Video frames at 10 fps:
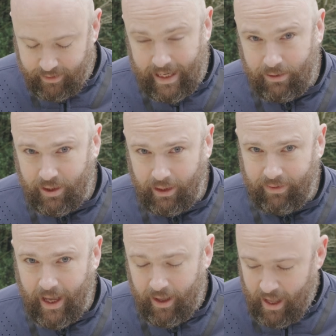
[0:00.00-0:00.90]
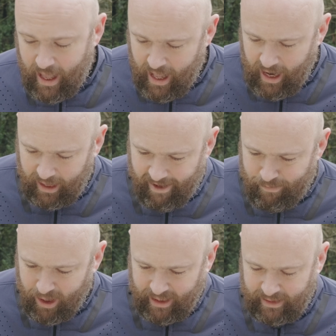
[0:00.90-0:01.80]
Downside of that, lav
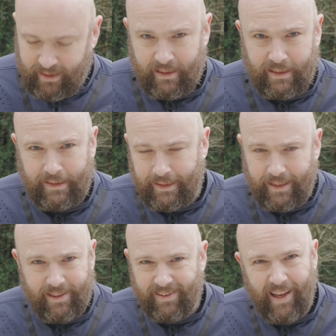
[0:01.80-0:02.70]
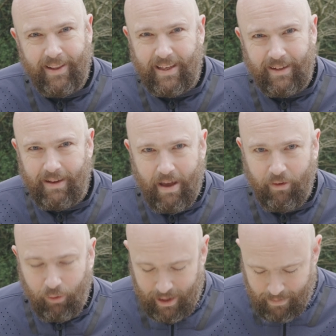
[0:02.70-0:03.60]
mics and this, they didn't
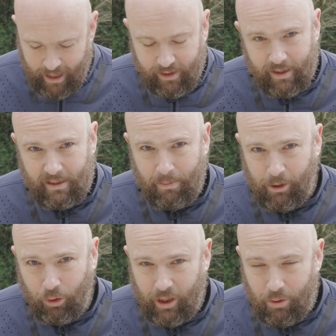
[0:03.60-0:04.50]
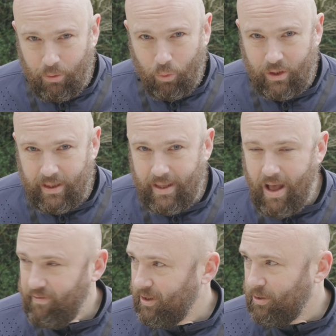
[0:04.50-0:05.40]
ever really mix, so my audio was
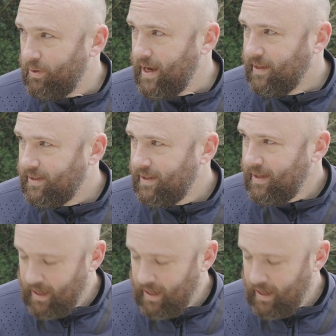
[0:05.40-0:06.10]
never great.